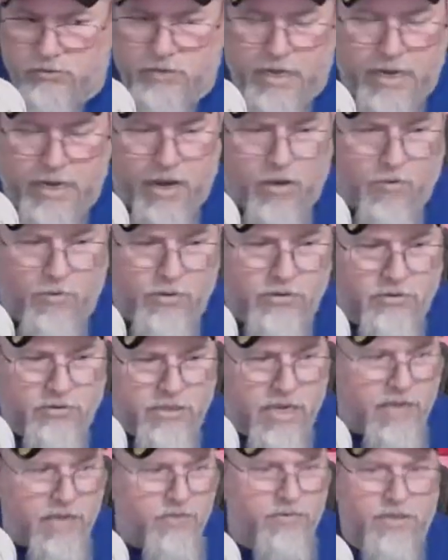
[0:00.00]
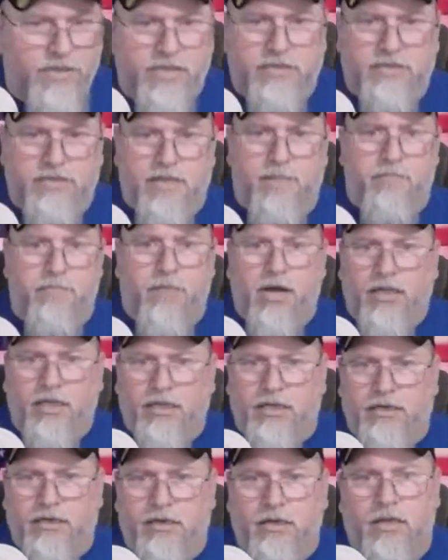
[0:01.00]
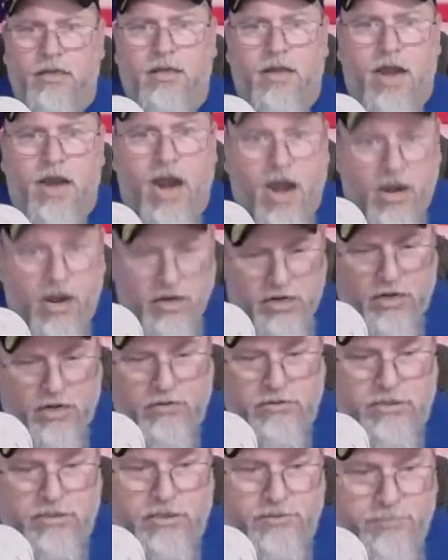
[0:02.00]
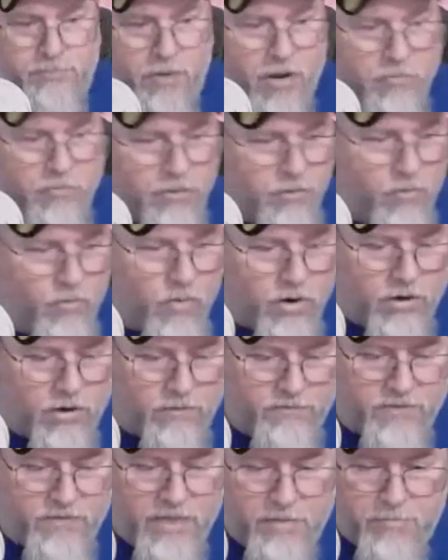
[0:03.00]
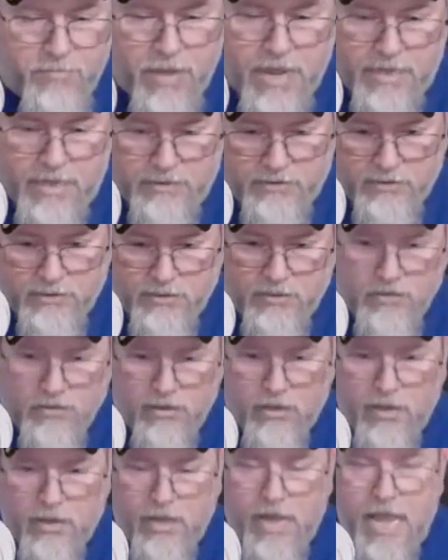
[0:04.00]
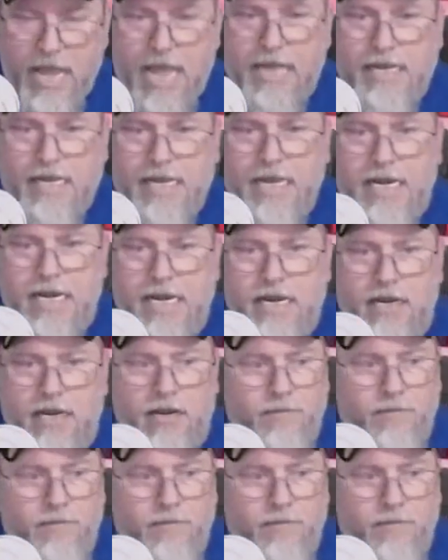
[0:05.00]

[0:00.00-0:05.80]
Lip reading: And I will tell you this, that Mullen, our coach, is probably one of the best at getting